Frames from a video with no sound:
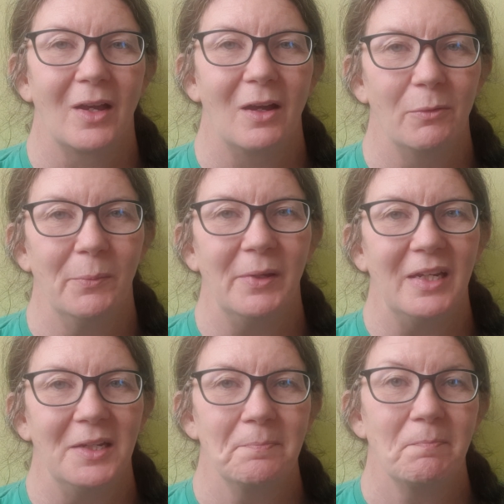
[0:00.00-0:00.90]
I would
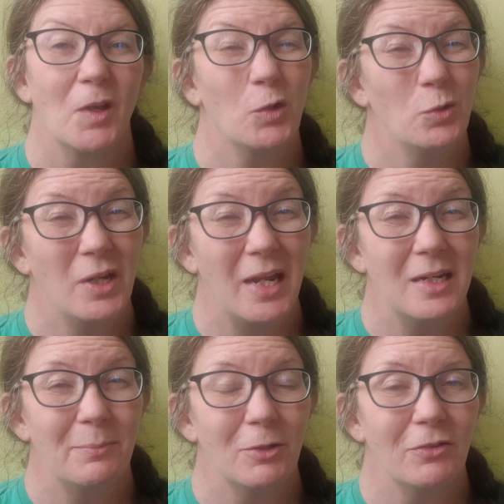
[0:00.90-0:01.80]
be a good
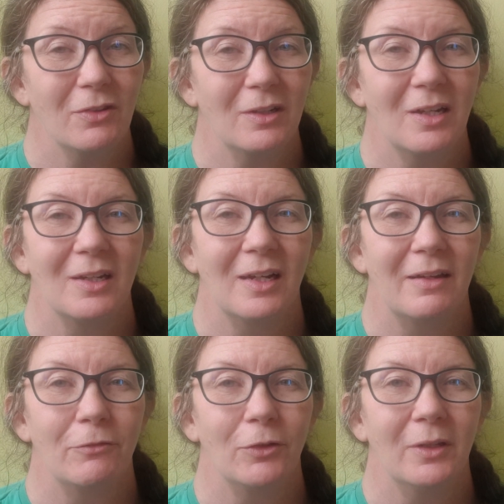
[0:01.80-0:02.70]
handy person kind of
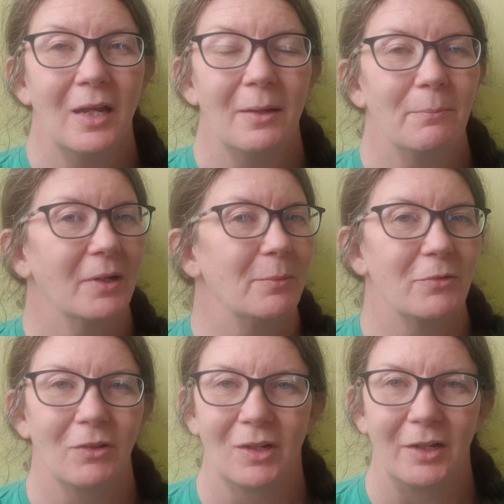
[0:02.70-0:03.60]
level, but I'm
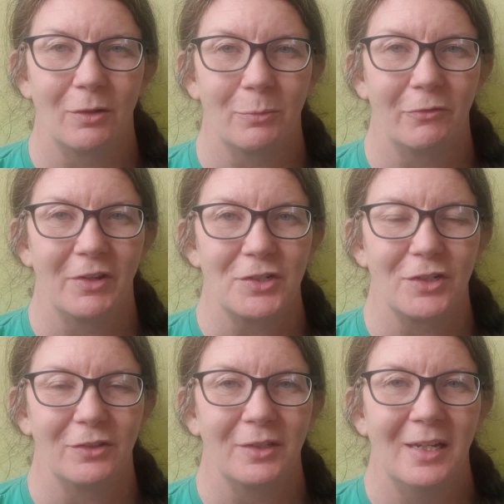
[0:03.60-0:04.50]
certainly not
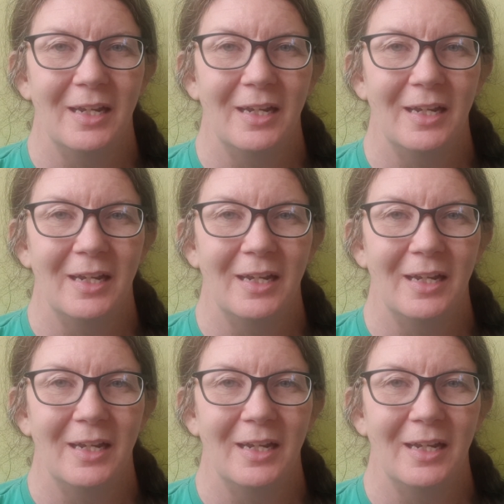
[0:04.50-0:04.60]
professional.